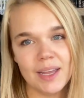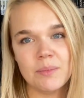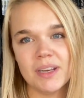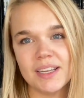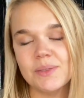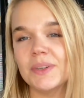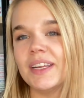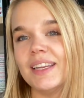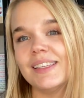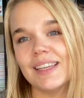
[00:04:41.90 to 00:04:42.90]
And my next one
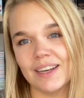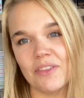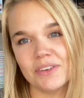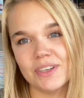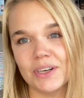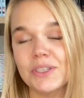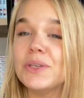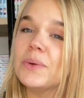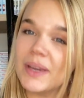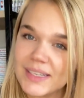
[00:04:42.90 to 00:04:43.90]
is another start
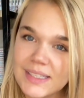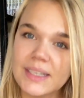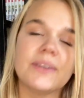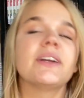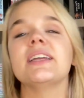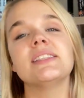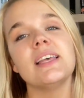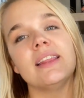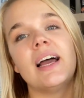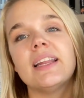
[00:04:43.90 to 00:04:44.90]
to a series,
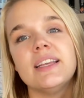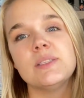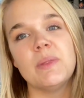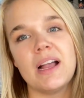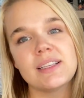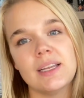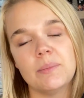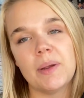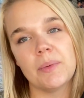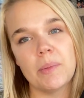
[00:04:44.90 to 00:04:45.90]
and that is Black Sun
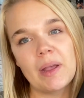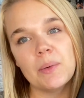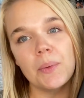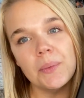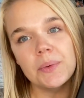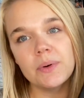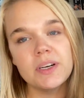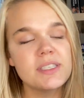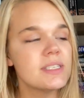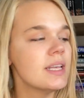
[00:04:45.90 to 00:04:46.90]
by Rebecca
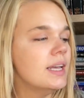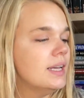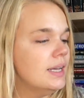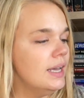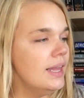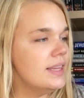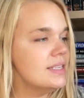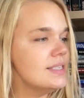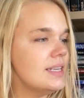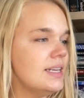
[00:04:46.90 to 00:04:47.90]
Roanhorse.
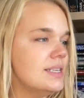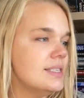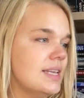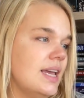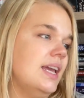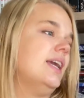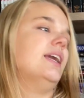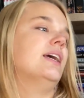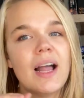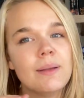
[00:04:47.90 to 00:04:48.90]
This is
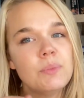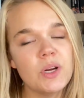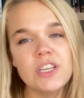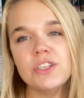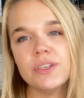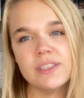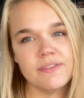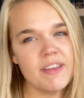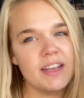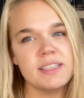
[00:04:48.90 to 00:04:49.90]
I'm pretty sure it's a
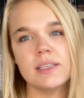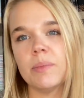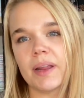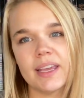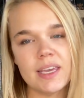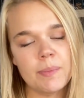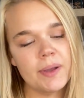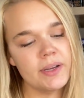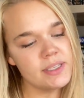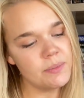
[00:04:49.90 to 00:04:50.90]
fantasy, but I keep
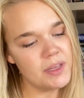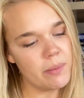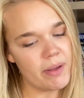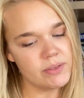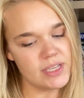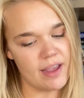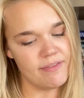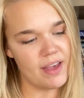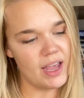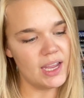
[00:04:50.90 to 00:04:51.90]
hearing something about
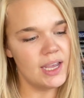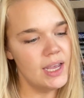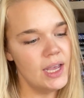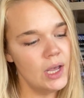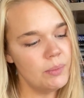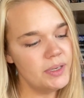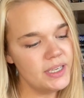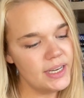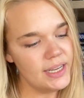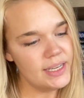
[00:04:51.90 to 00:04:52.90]
sci-fi. But
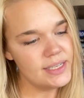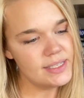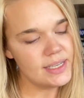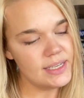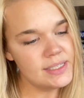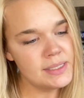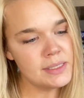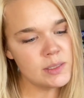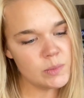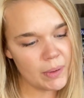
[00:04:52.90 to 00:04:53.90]
it is
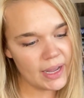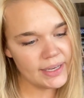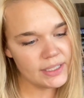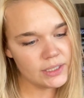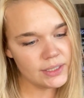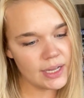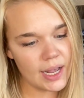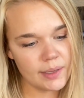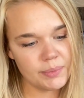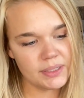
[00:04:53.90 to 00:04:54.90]
inspired,
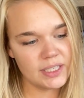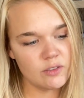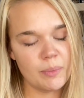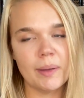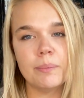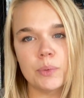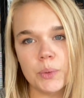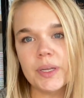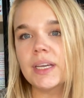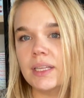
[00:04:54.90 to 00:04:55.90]
I believe, by
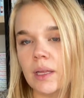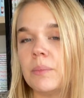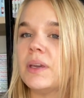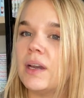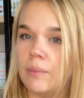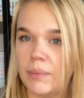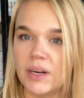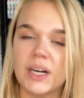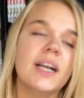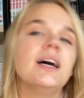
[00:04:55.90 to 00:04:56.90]
pre-Columbia
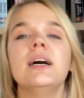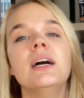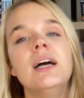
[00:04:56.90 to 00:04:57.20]
America.